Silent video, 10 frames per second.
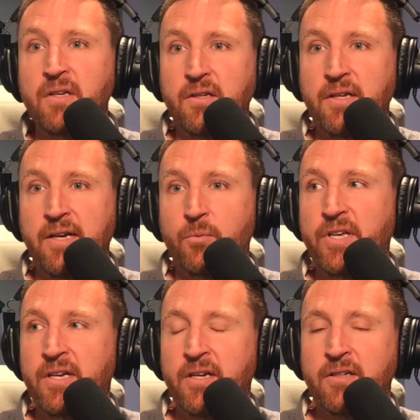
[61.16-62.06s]
Yeah,
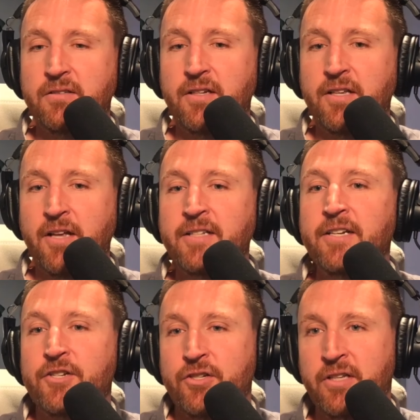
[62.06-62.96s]
we
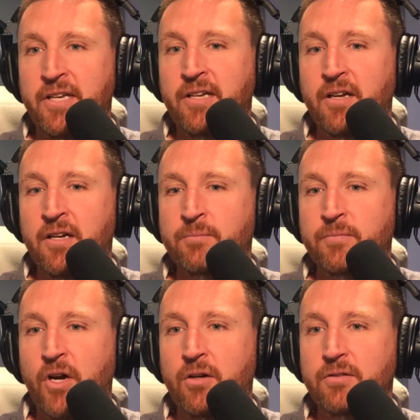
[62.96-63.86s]
initially
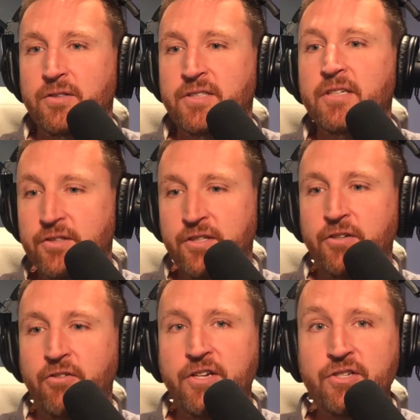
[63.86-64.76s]

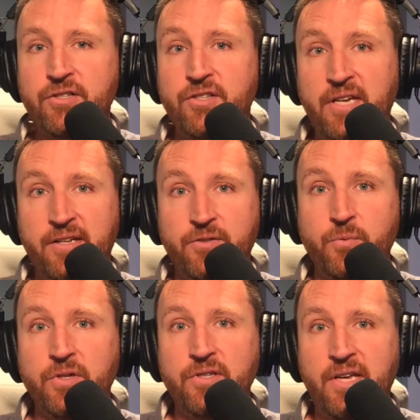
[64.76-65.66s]
Cinegration's stance
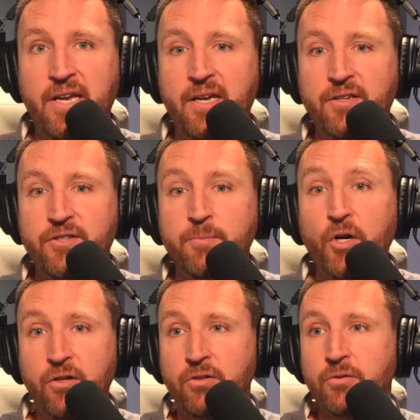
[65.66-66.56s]
was a
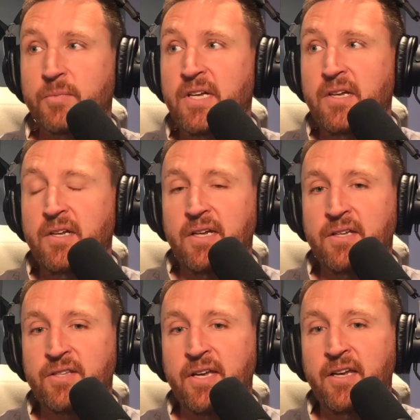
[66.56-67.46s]
smart home
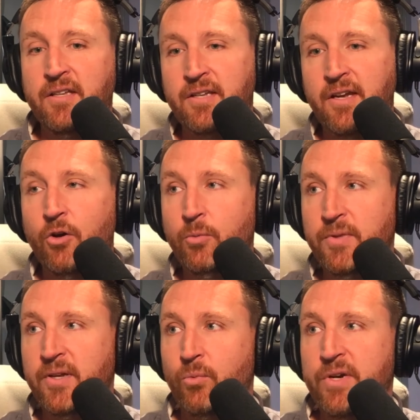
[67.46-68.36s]
is a home
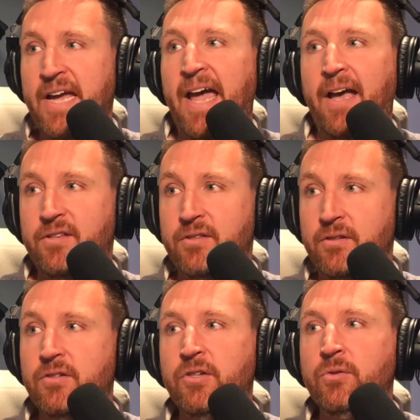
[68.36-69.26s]
that reacts
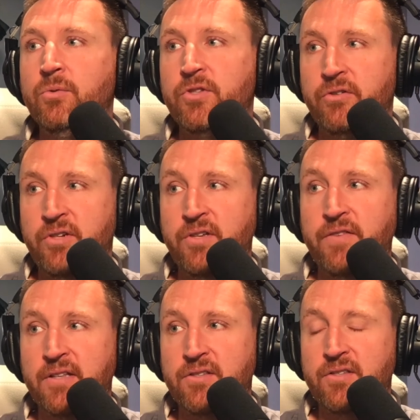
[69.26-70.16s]
to certain
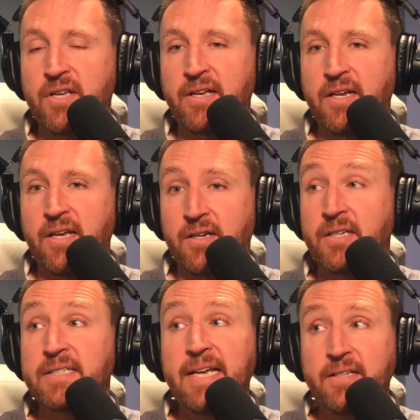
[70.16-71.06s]
events, and a
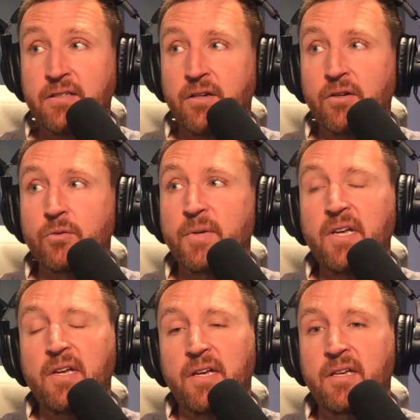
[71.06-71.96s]
connected home
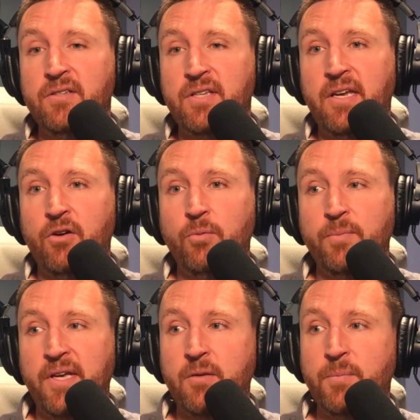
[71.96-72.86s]
is a home
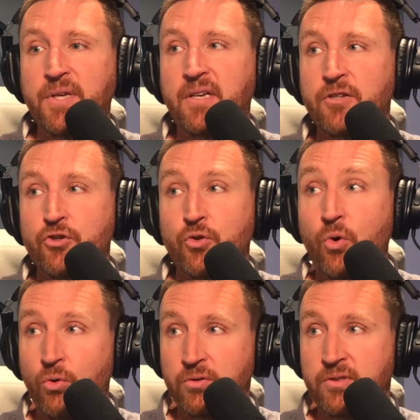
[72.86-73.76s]
that can be
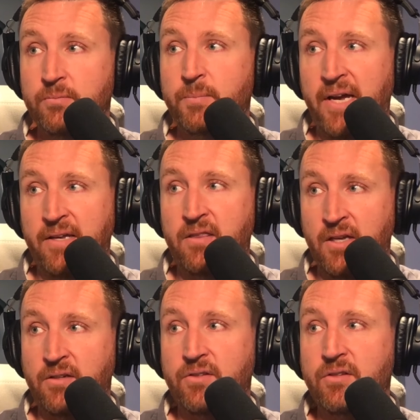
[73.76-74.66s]
controlled by
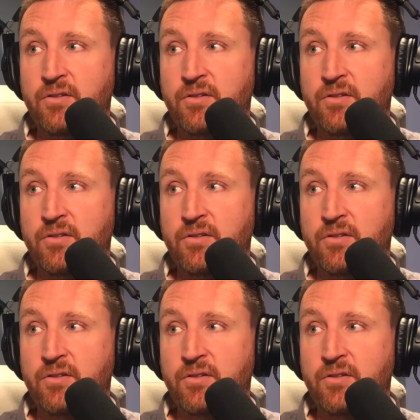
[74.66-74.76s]
things.